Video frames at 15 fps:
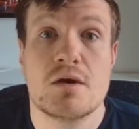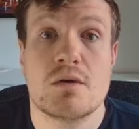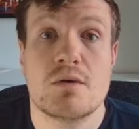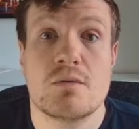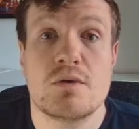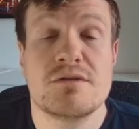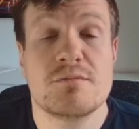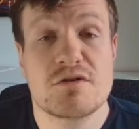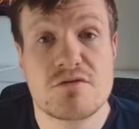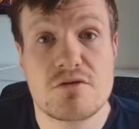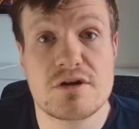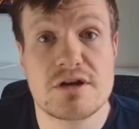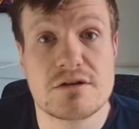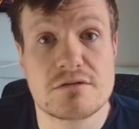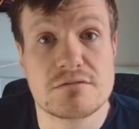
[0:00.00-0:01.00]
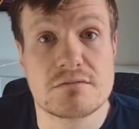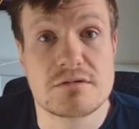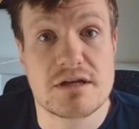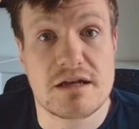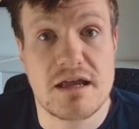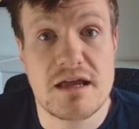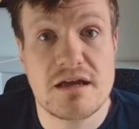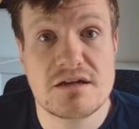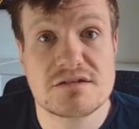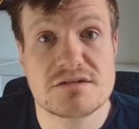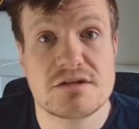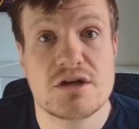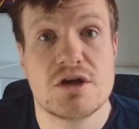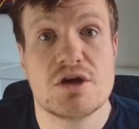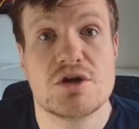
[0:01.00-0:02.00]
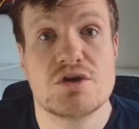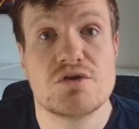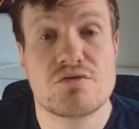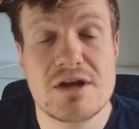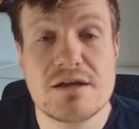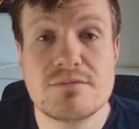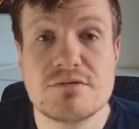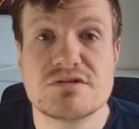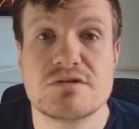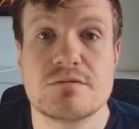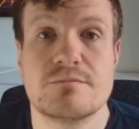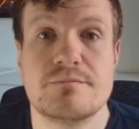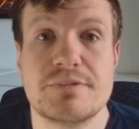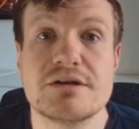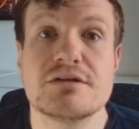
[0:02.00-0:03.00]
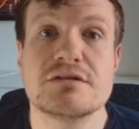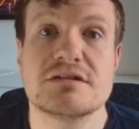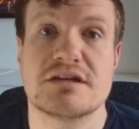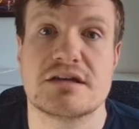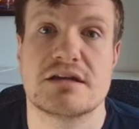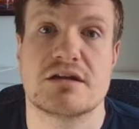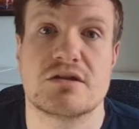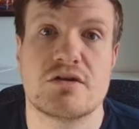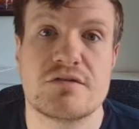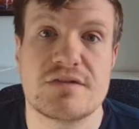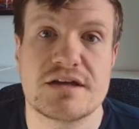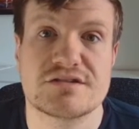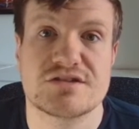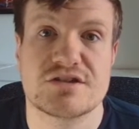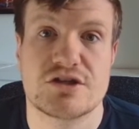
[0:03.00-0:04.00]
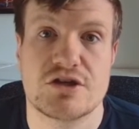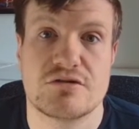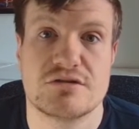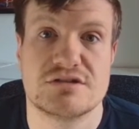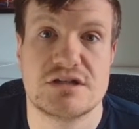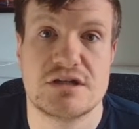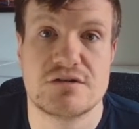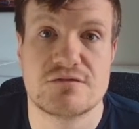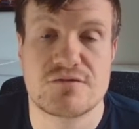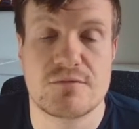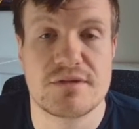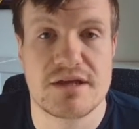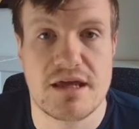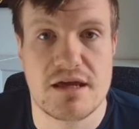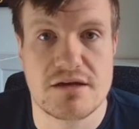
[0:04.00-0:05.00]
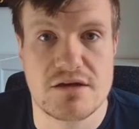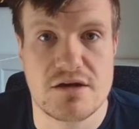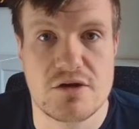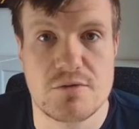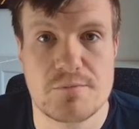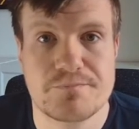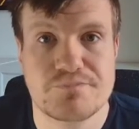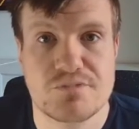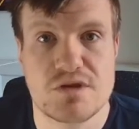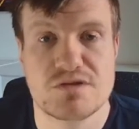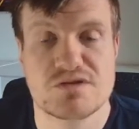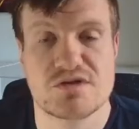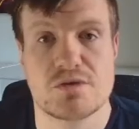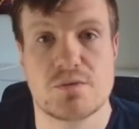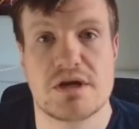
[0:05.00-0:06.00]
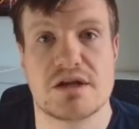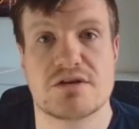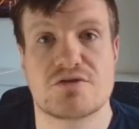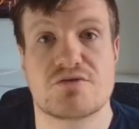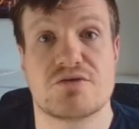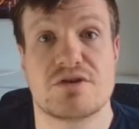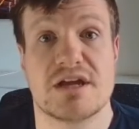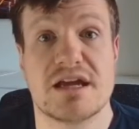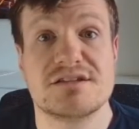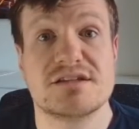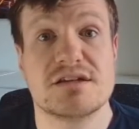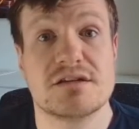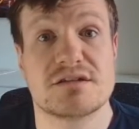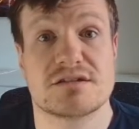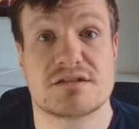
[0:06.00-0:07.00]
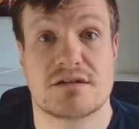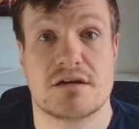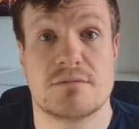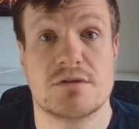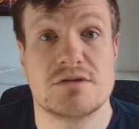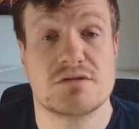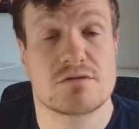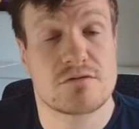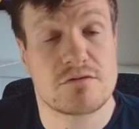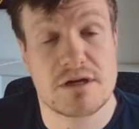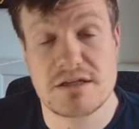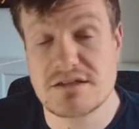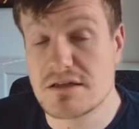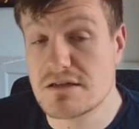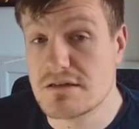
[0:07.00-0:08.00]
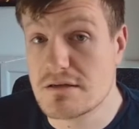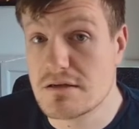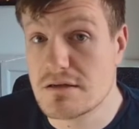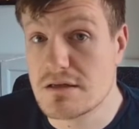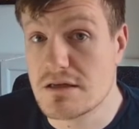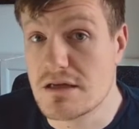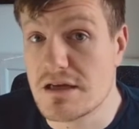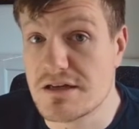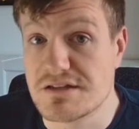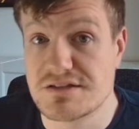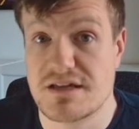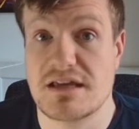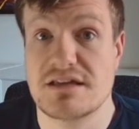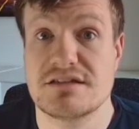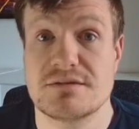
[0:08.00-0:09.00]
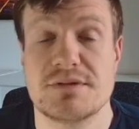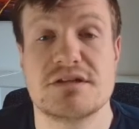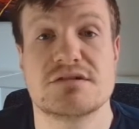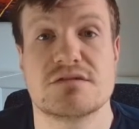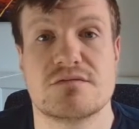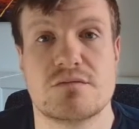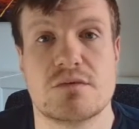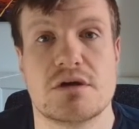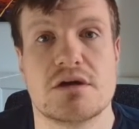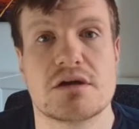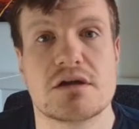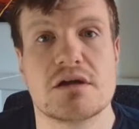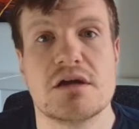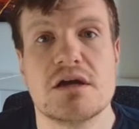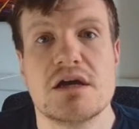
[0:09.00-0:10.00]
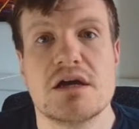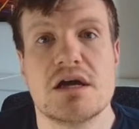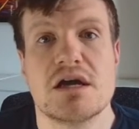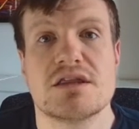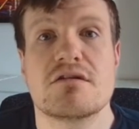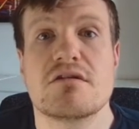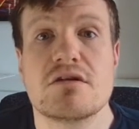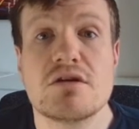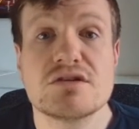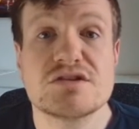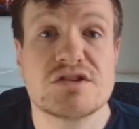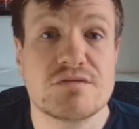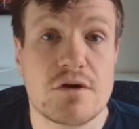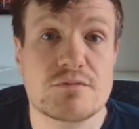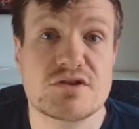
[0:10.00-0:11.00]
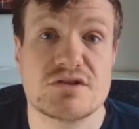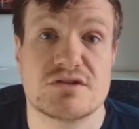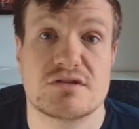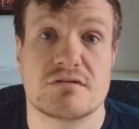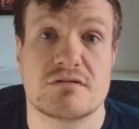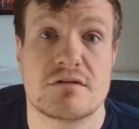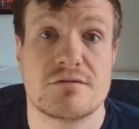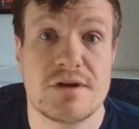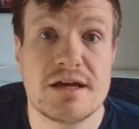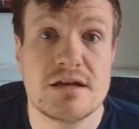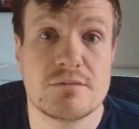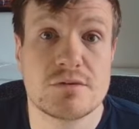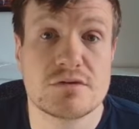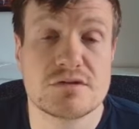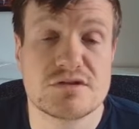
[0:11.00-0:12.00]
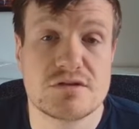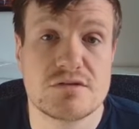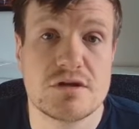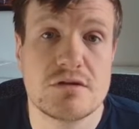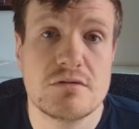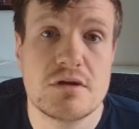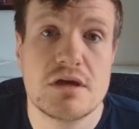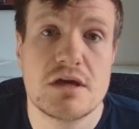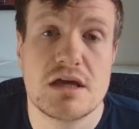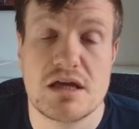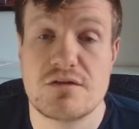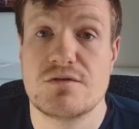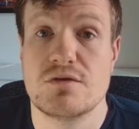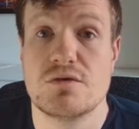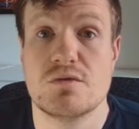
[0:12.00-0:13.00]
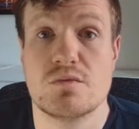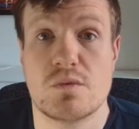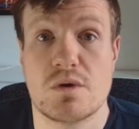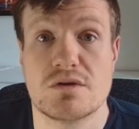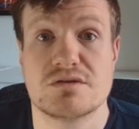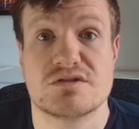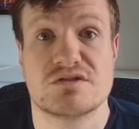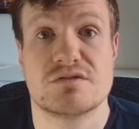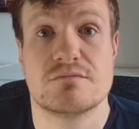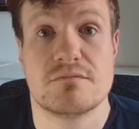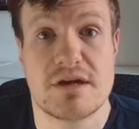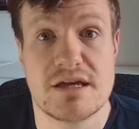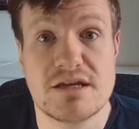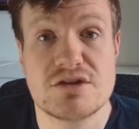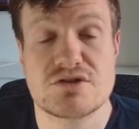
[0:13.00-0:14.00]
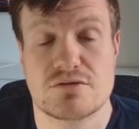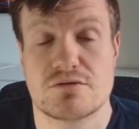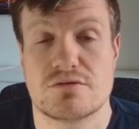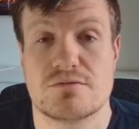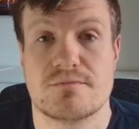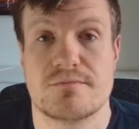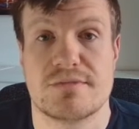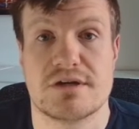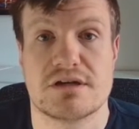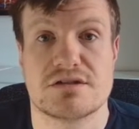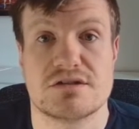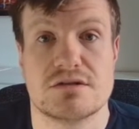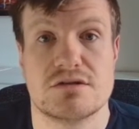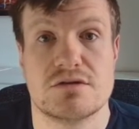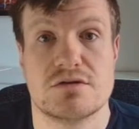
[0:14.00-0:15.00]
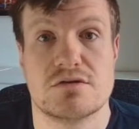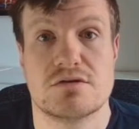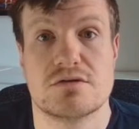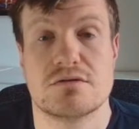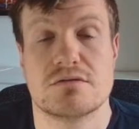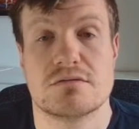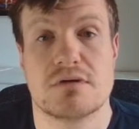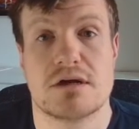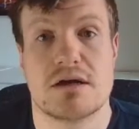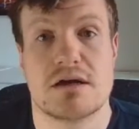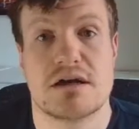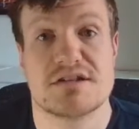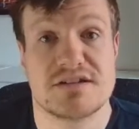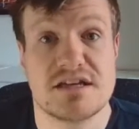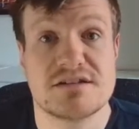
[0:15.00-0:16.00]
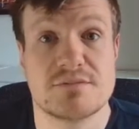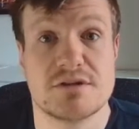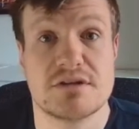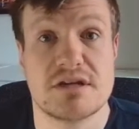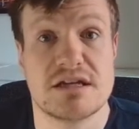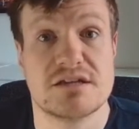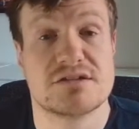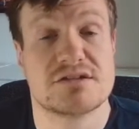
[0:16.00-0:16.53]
With McGraw-Hill Connect, you're able to build in a lot of that security from the get-go. So when creating an assignment or creating an assessed piece of work, there are lots of options that are available to you if you want to make sure that your assessment is